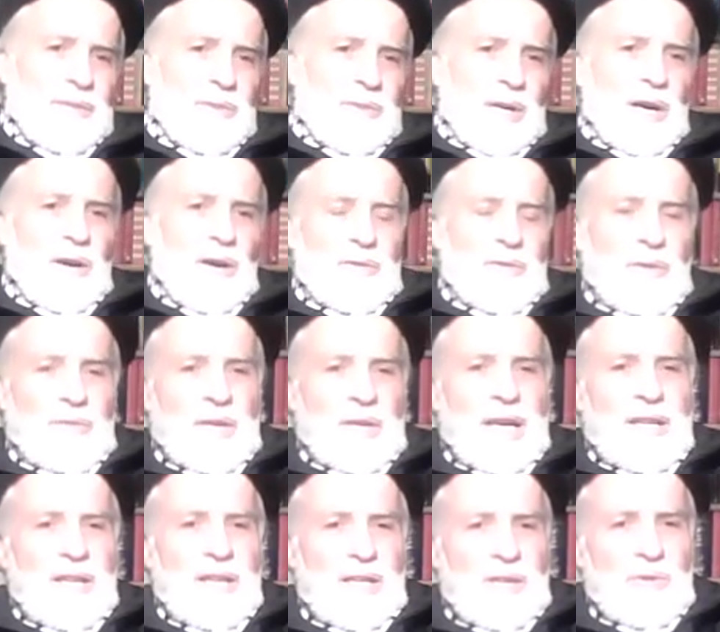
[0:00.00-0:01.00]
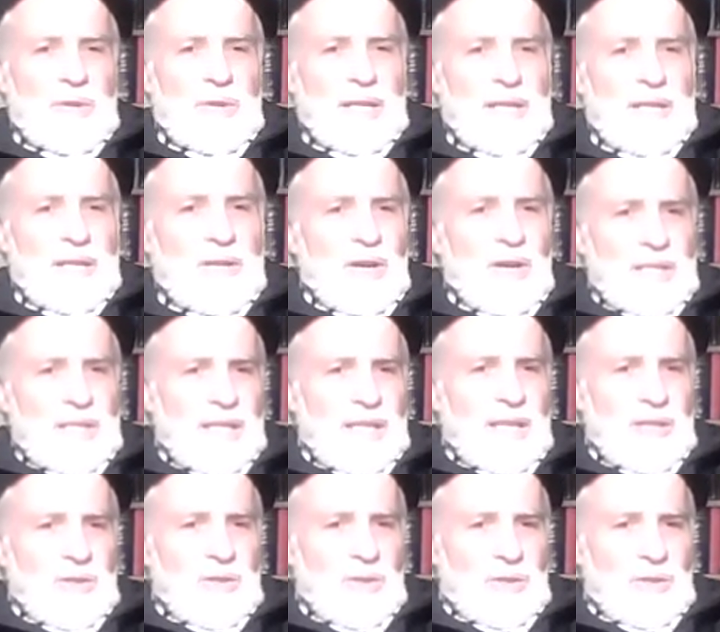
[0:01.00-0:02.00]
Off of that, I created
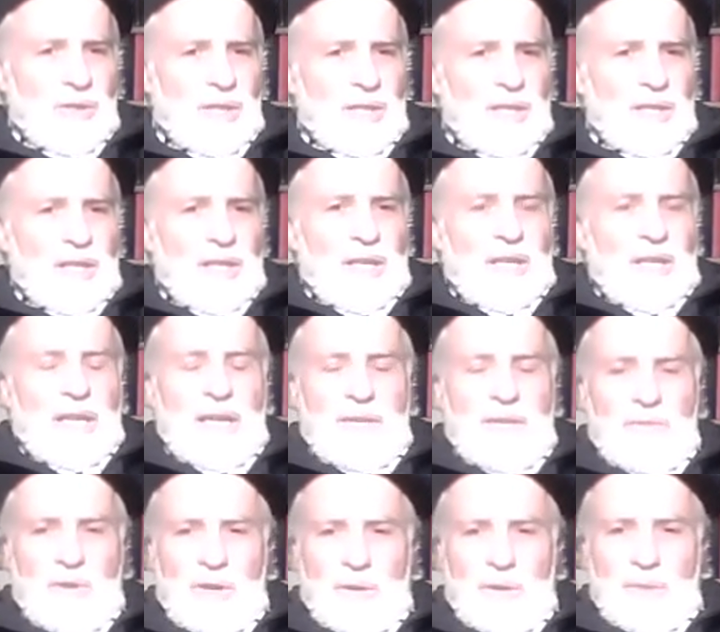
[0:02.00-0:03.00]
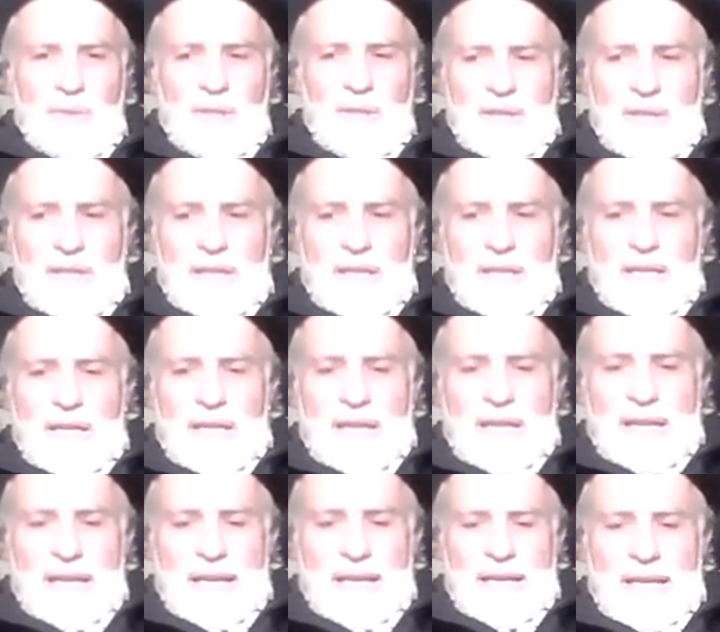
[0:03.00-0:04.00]
oscillatory environment.
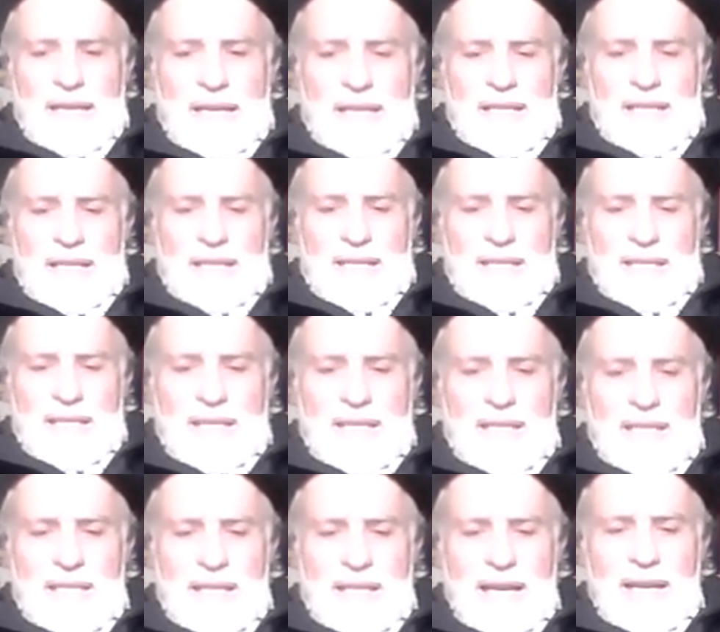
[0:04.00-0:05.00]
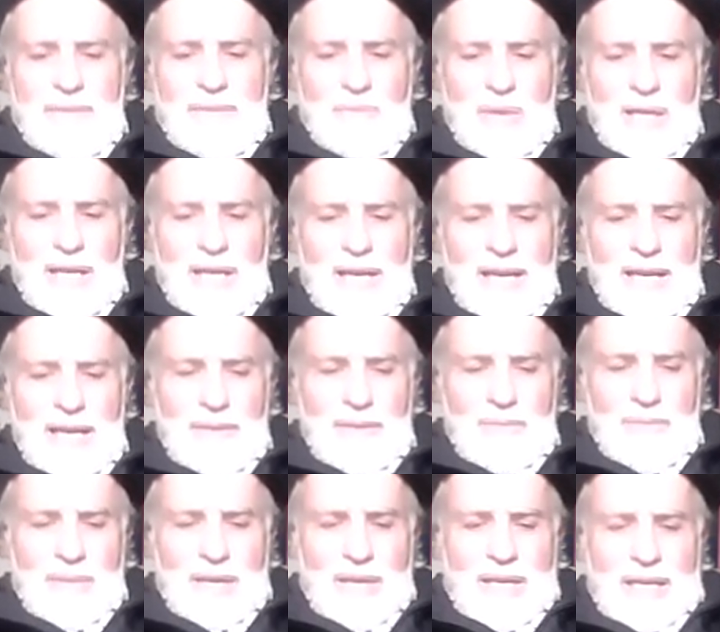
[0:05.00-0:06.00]
Since that became
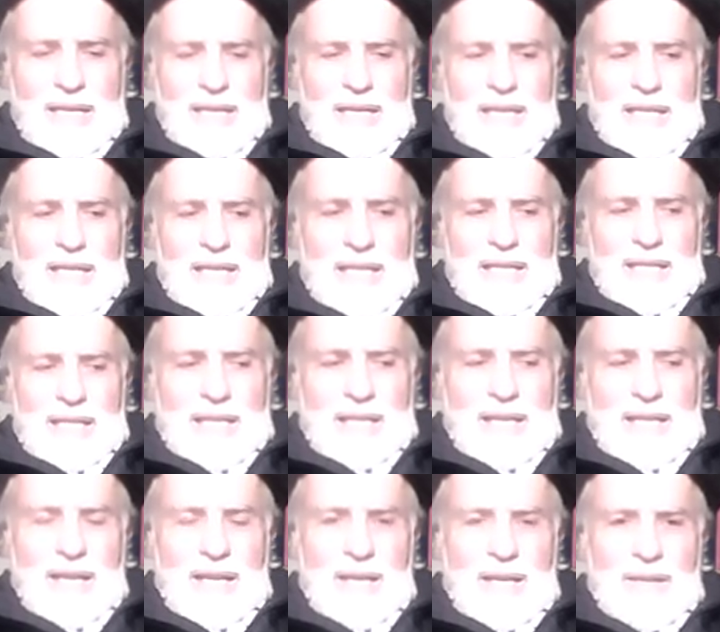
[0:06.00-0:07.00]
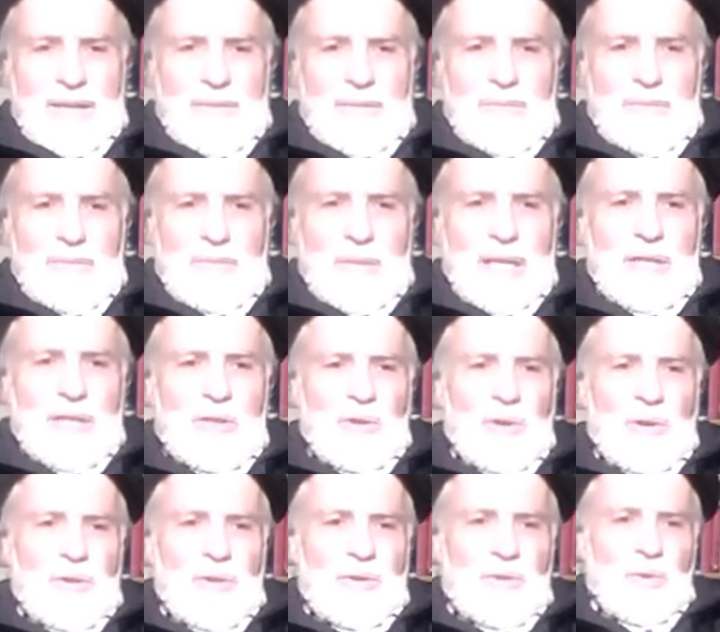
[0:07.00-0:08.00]
a
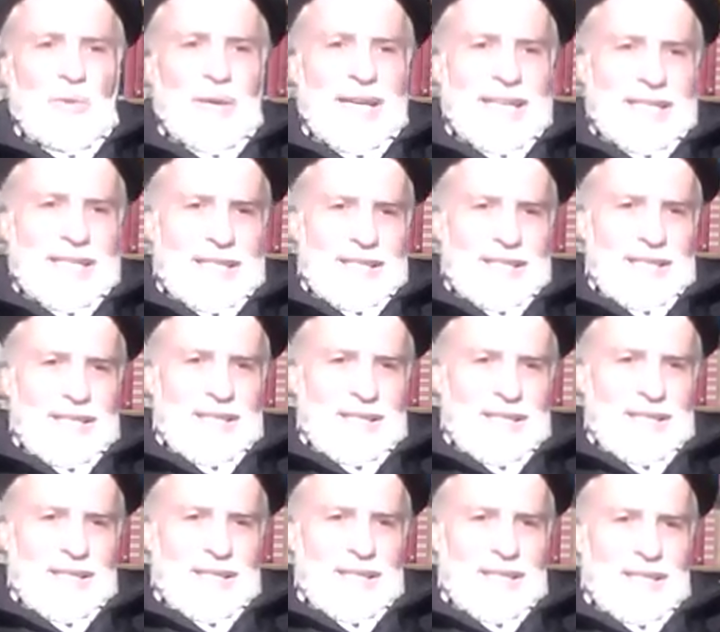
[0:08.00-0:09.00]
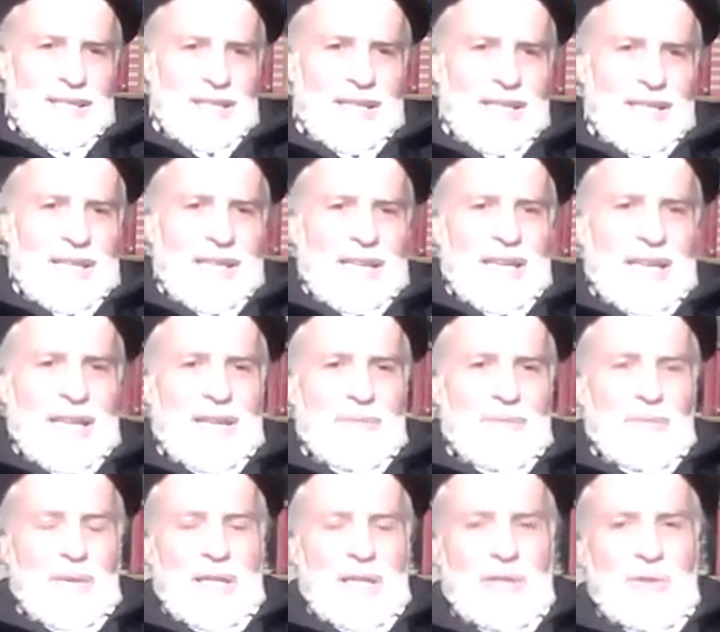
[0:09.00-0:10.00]
mental trend and
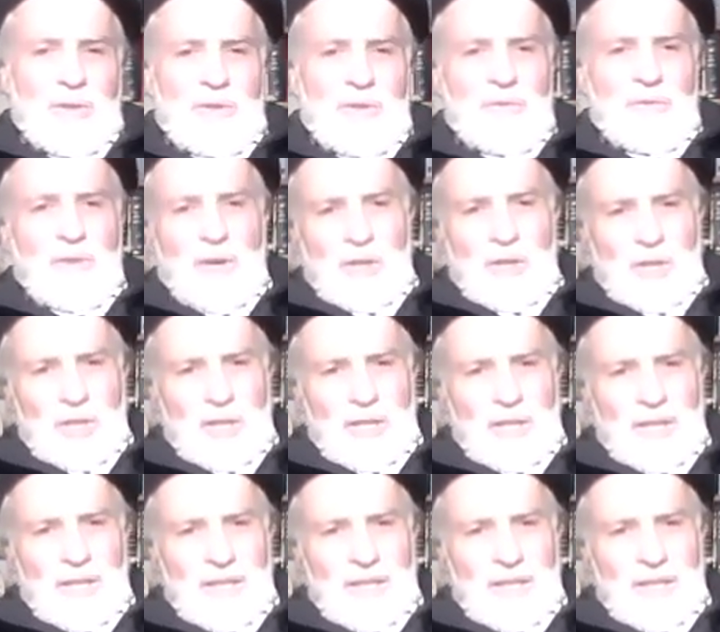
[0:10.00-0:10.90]
mental function,